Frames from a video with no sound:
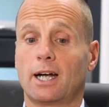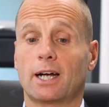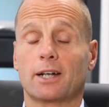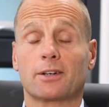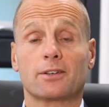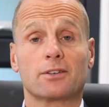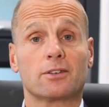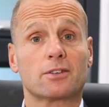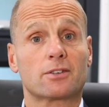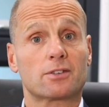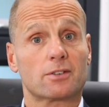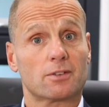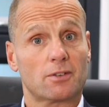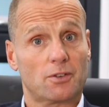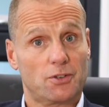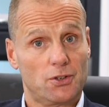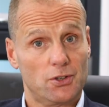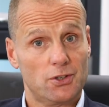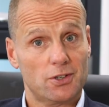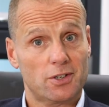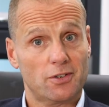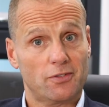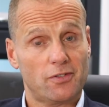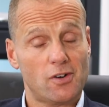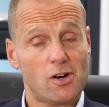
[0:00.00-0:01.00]
And
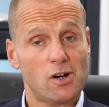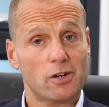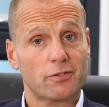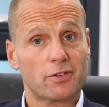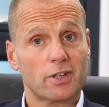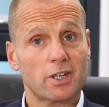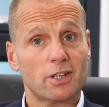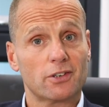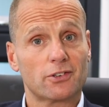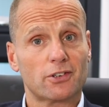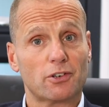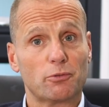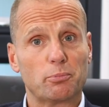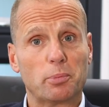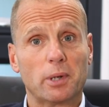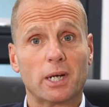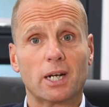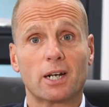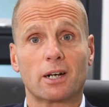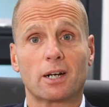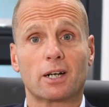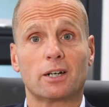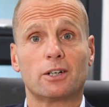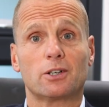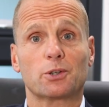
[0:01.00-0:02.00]
35 years I've been
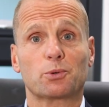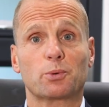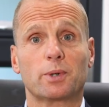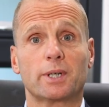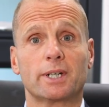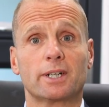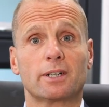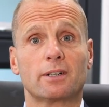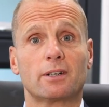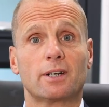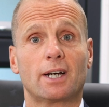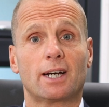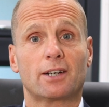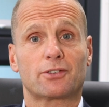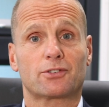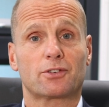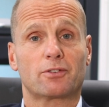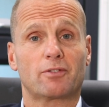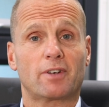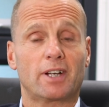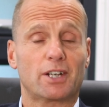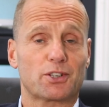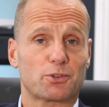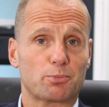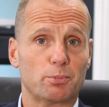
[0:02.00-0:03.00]
in hardware as of
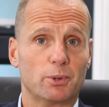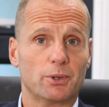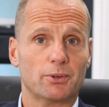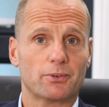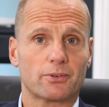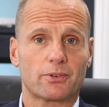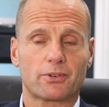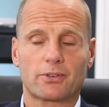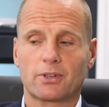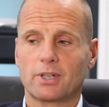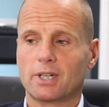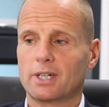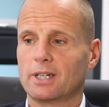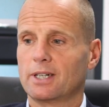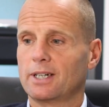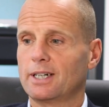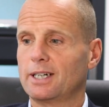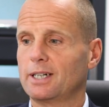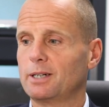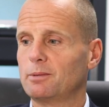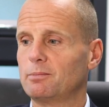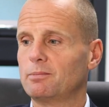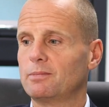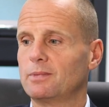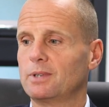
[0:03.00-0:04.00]
last month.
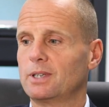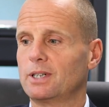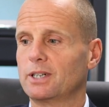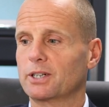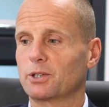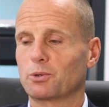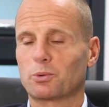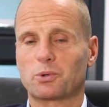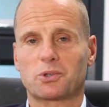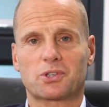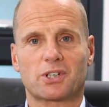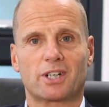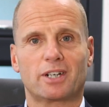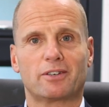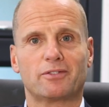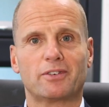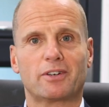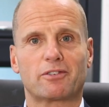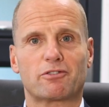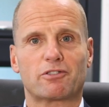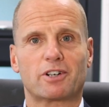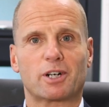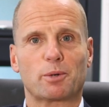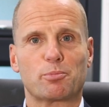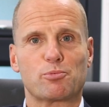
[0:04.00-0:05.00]
I always say I've
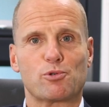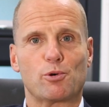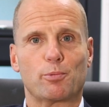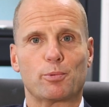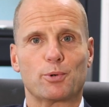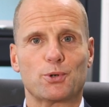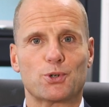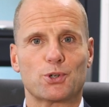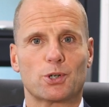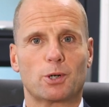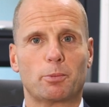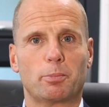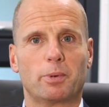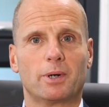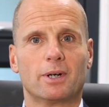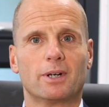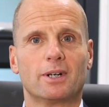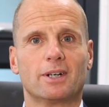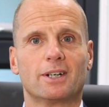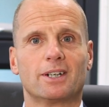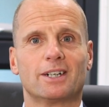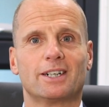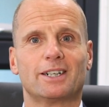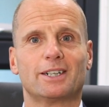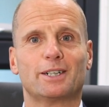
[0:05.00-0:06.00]
never had a proper job,
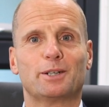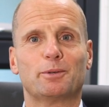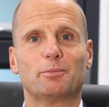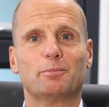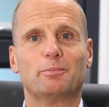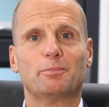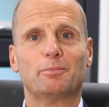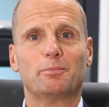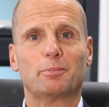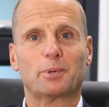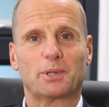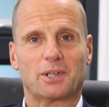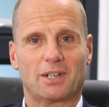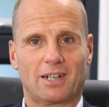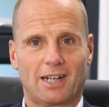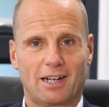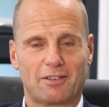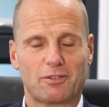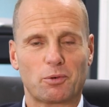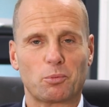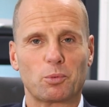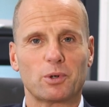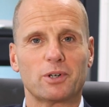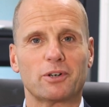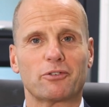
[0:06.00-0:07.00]
but
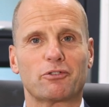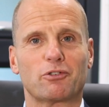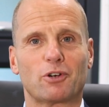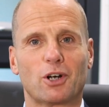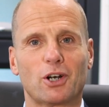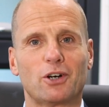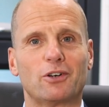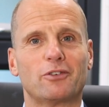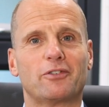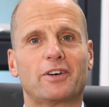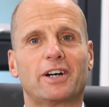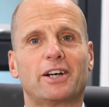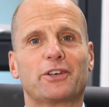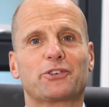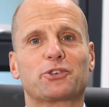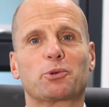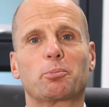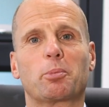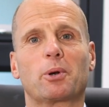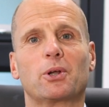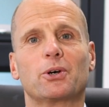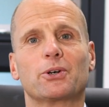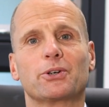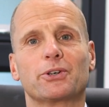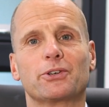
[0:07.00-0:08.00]
having worked for a lot of our
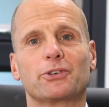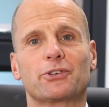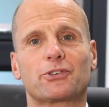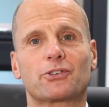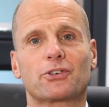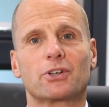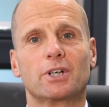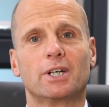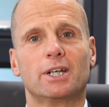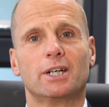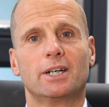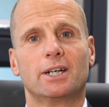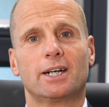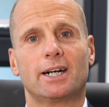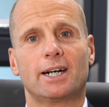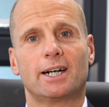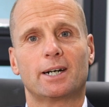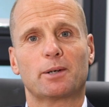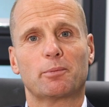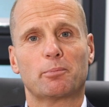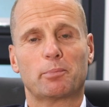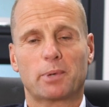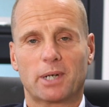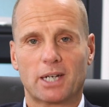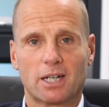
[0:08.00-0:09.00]
suppliers
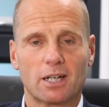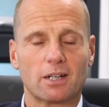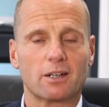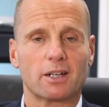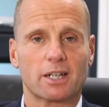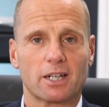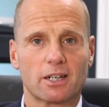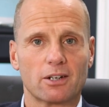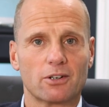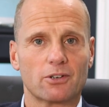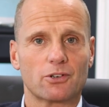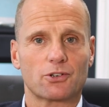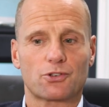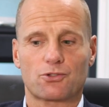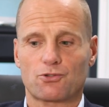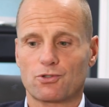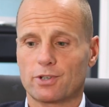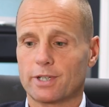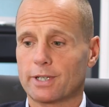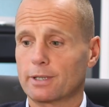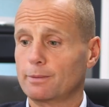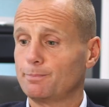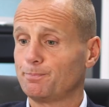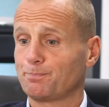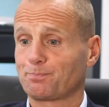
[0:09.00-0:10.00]
and been in the
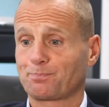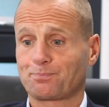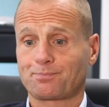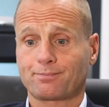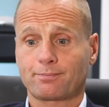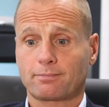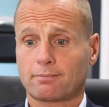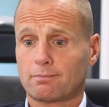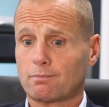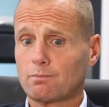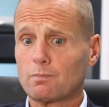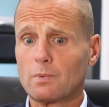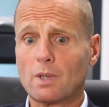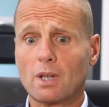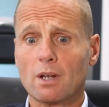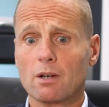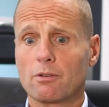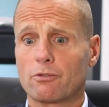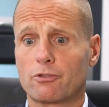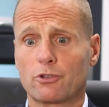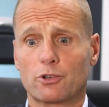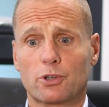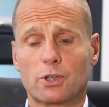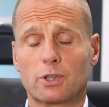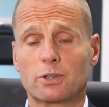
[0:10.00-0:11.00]
industry
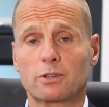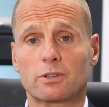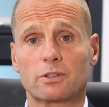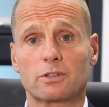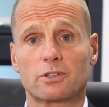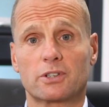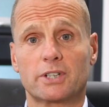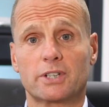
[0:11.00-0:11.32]
for as long as